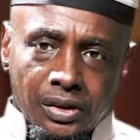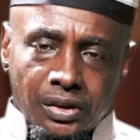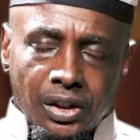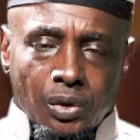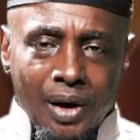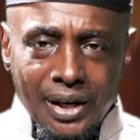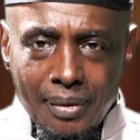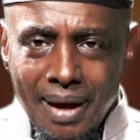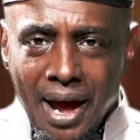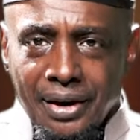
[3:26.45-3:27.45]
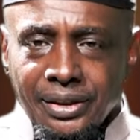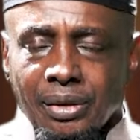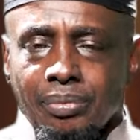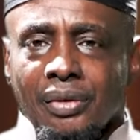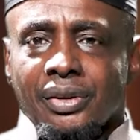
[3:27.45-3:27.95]
The greater matter, dear
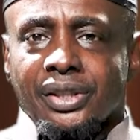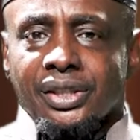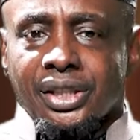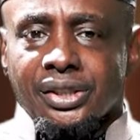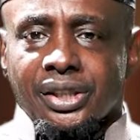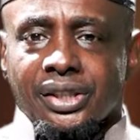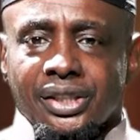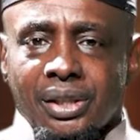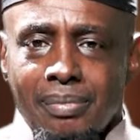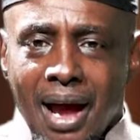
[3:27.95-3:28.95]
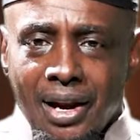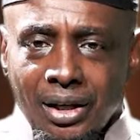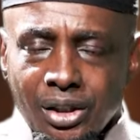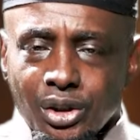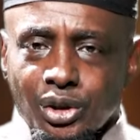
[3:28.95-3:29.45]
brothers and sisters, is the matter
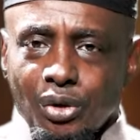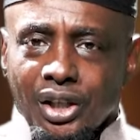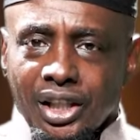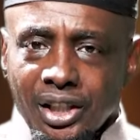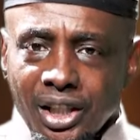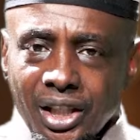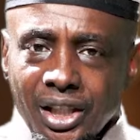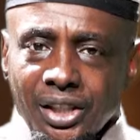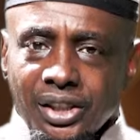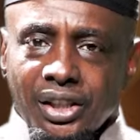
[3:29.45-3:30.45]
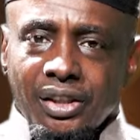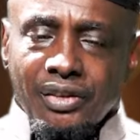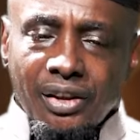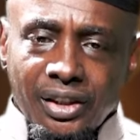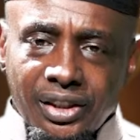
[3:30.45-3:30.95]
concerning
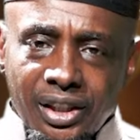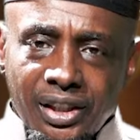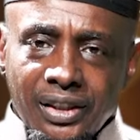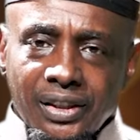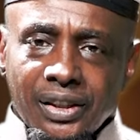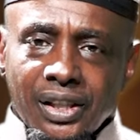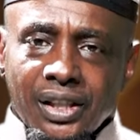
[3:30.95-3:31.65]
the